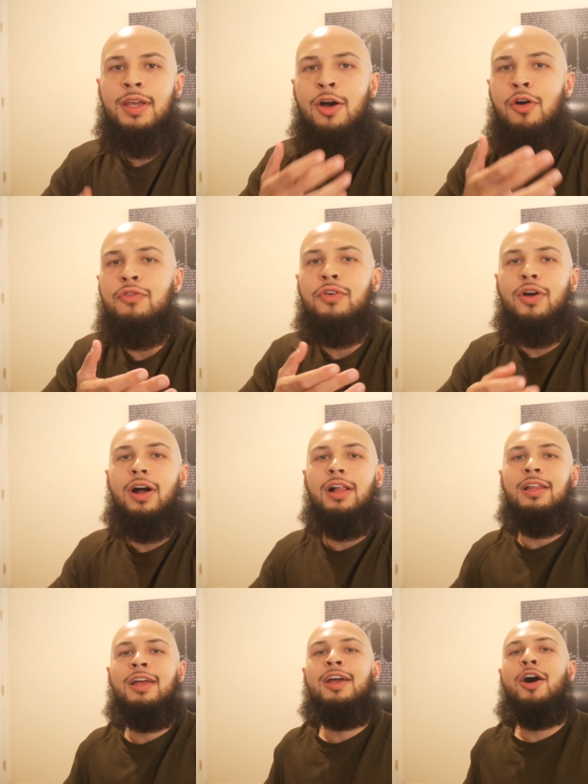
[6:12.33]

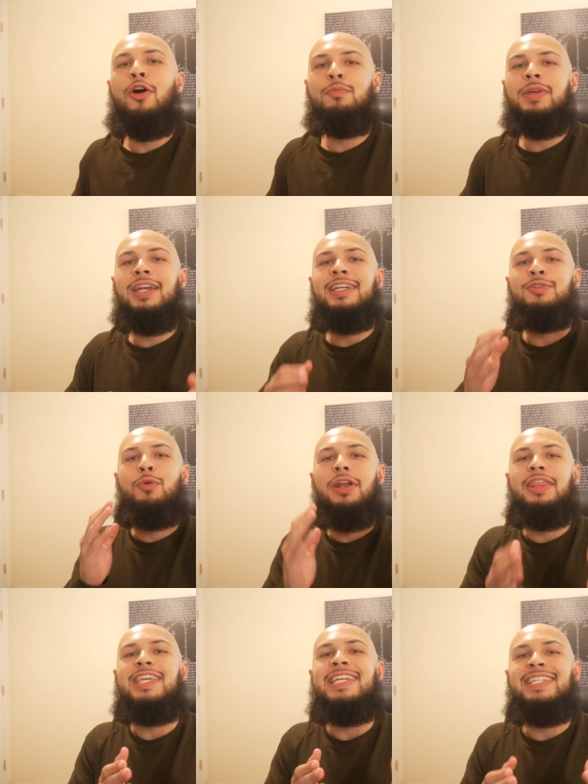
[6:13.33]
Overall, HomeKit is one
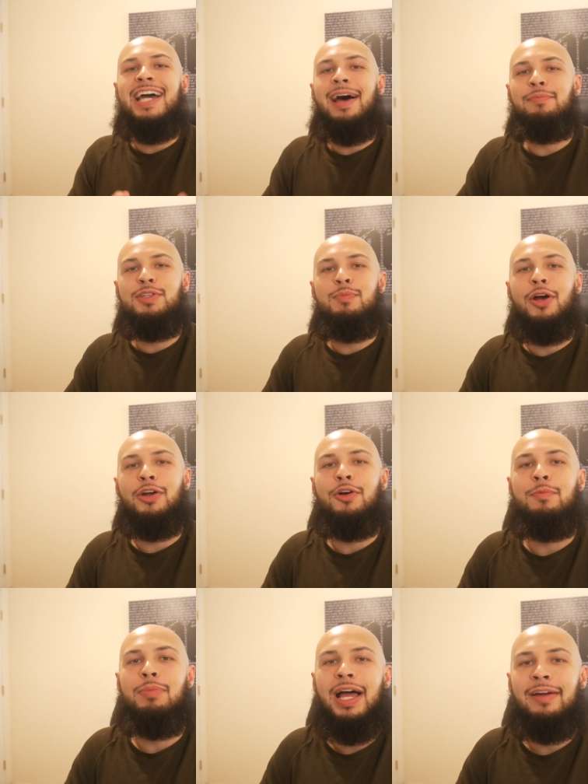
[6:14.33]
of the top smart
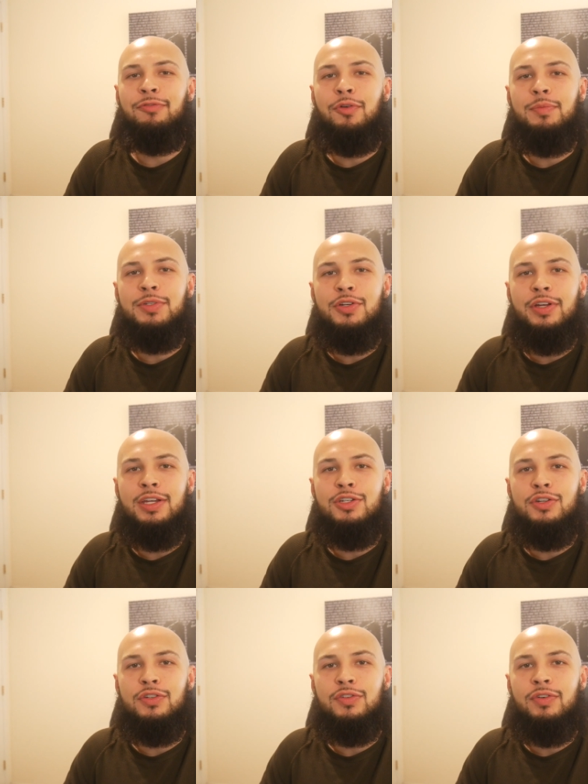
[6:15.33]
home platforms you can
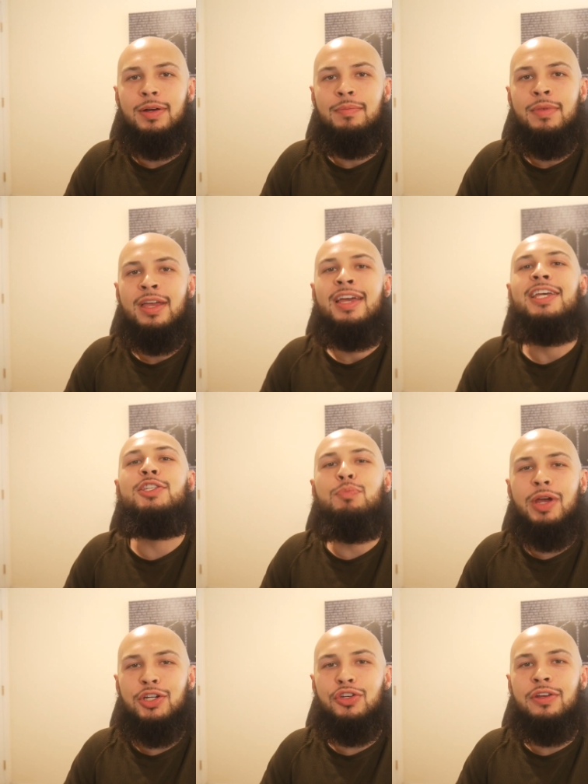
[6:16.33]
choose from,
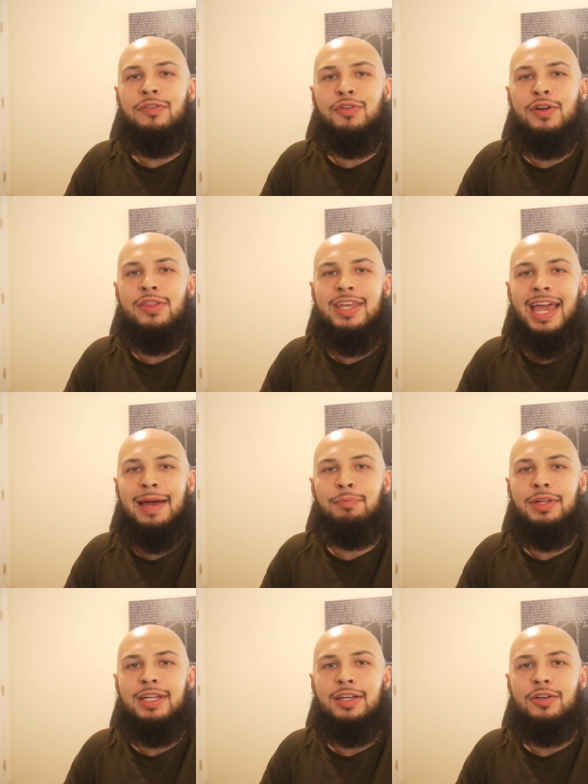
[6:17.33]
especially if you're in the
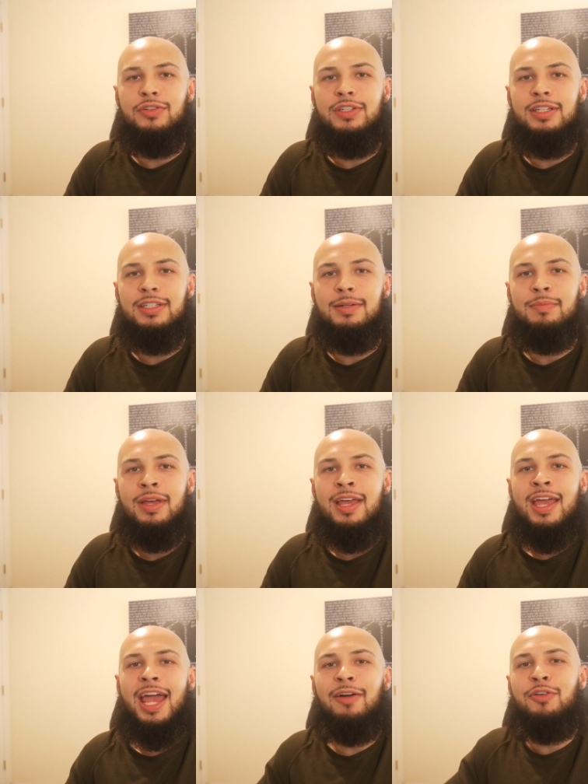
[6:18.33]
Apple ecosystem.
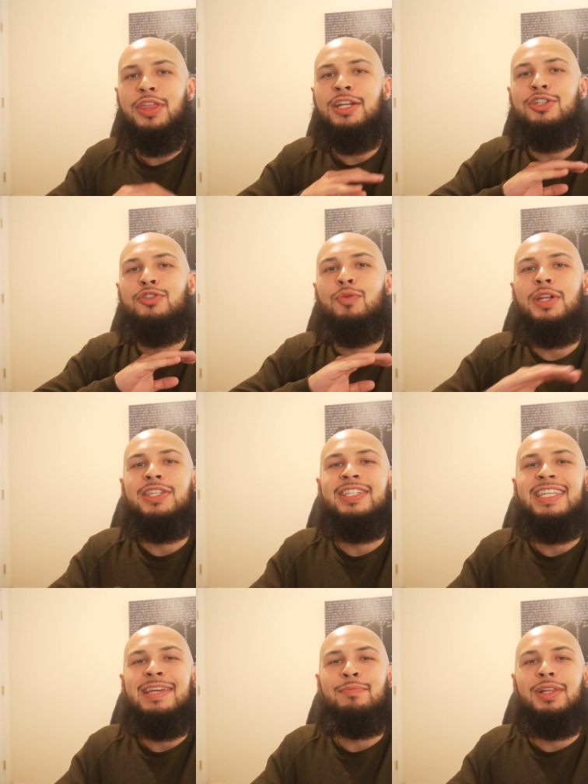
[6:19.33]
Everything just runs
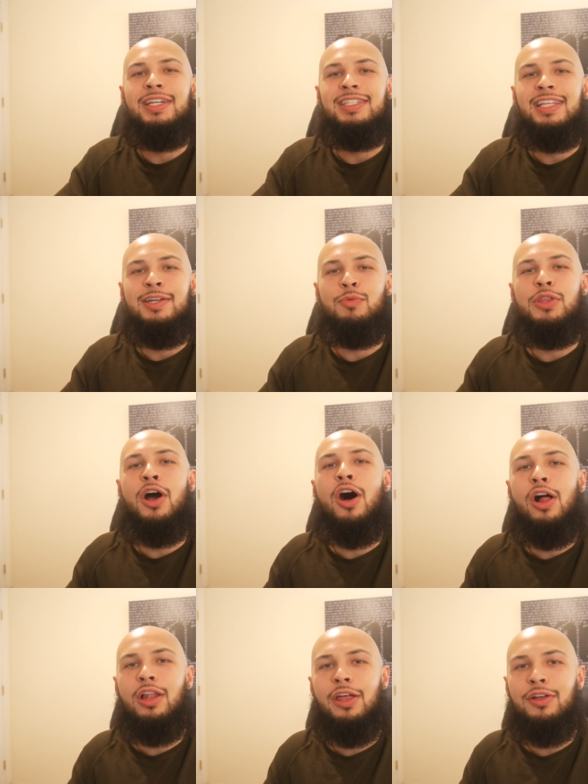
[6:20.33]
seamlessly with
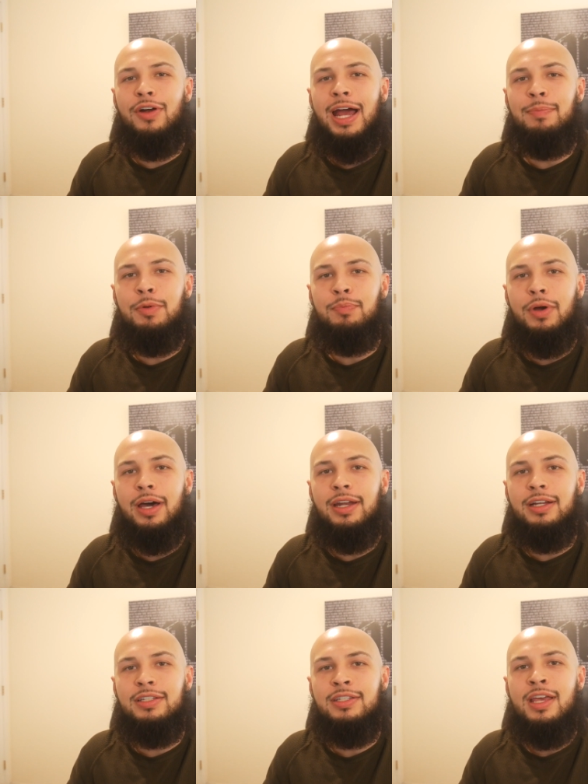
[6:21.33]
all other Apple
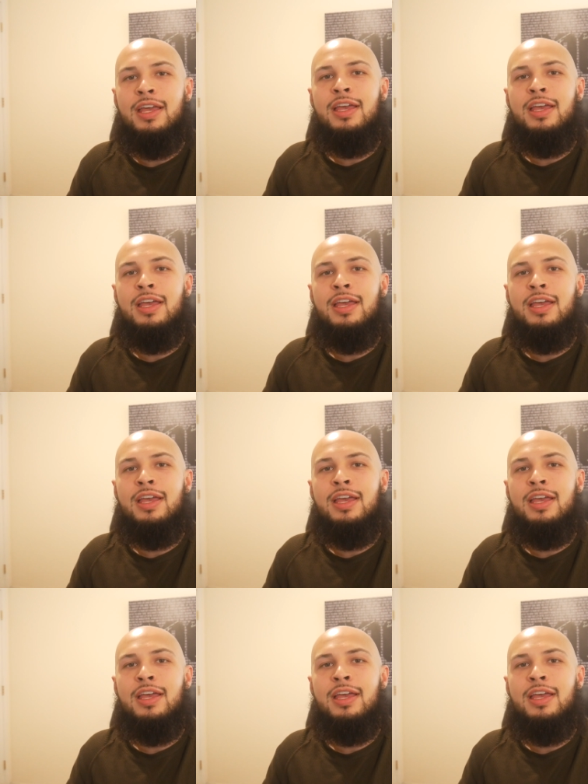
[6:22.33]
products,